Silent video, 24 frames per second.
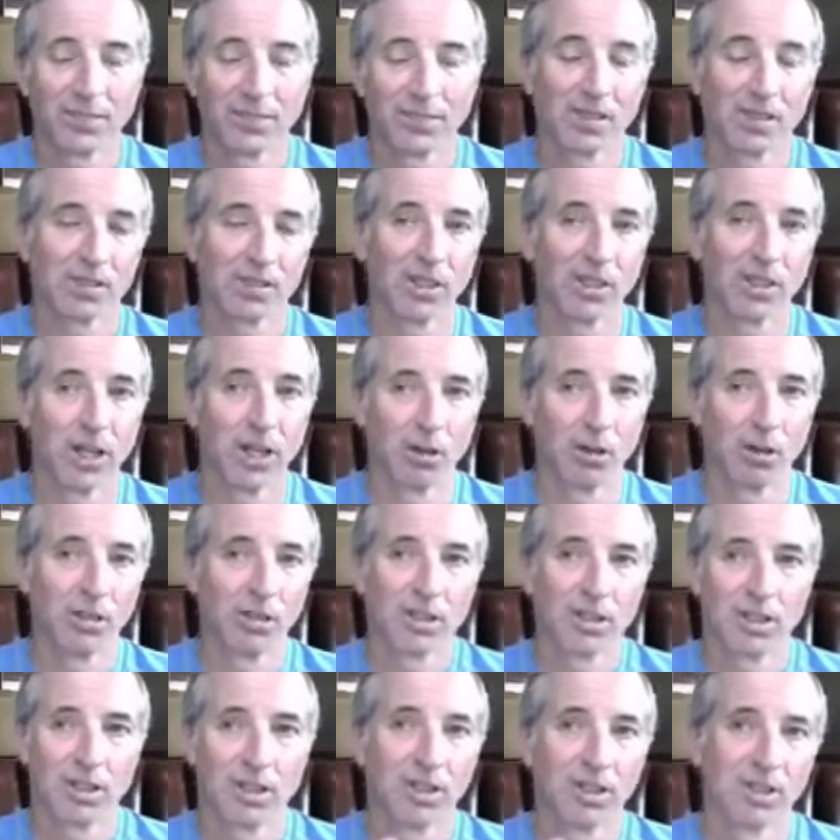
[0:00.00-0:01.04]
And so,
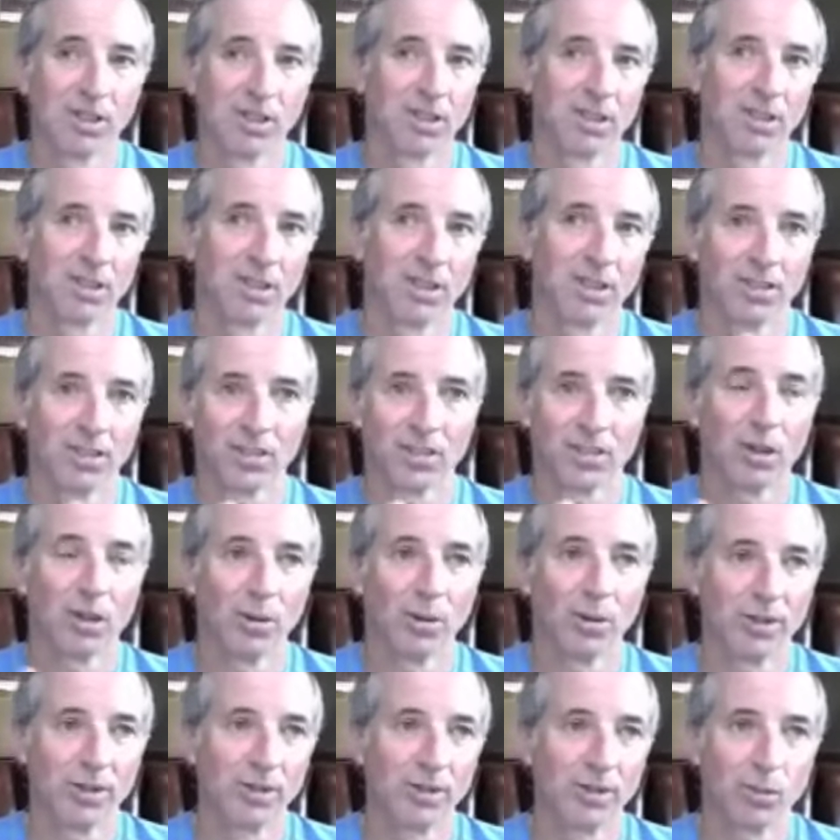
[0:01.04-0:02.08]
as
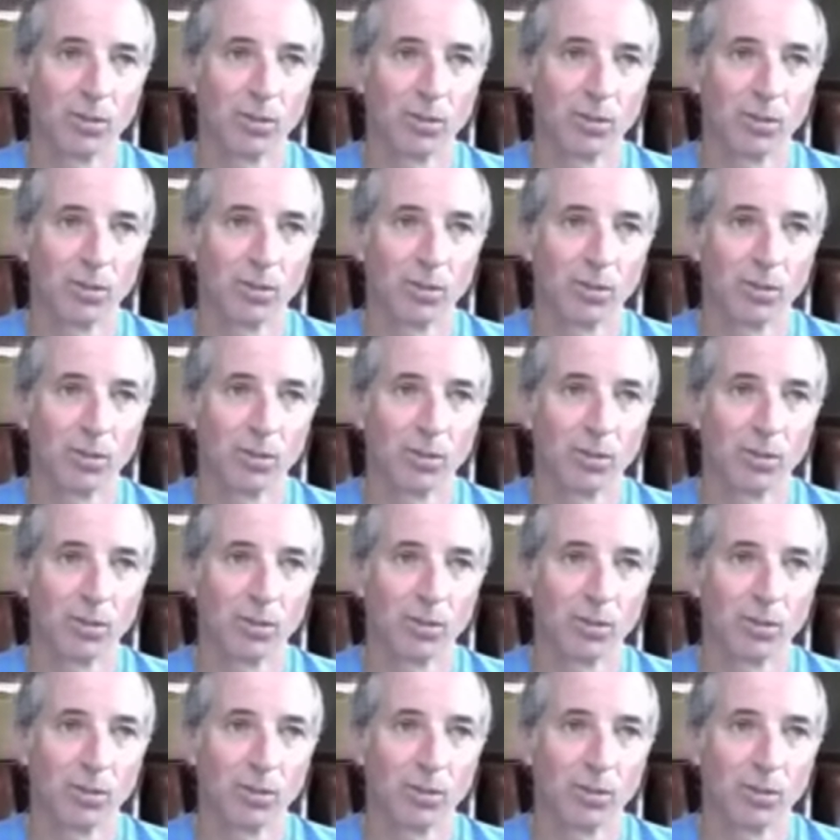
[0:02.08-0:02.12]
always,